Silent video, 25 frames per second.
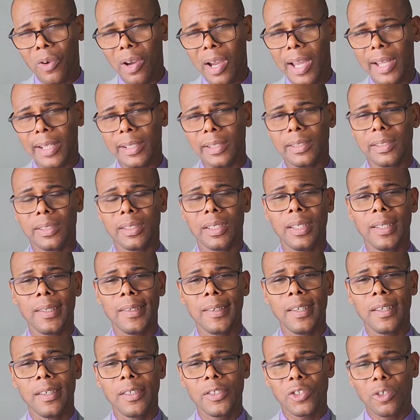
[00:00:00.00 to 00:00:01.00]
your heart.
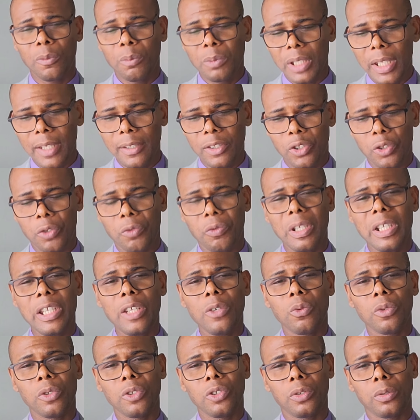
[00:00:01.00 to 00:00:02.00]
Sometimes you
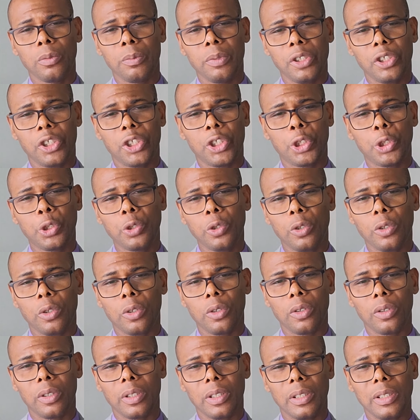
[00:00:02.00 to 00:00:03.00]
really want to be
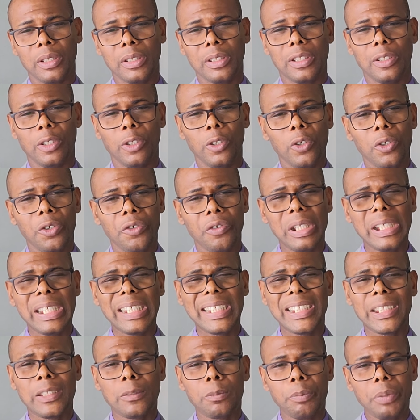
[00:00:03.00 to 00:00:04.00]
sure, is the Lord really
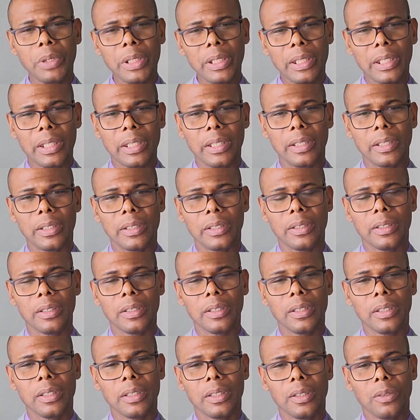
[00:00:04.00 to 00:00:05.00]
speaking?
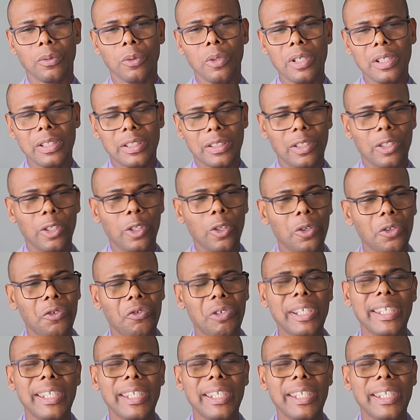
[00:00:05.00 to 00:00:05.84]
What is the Lord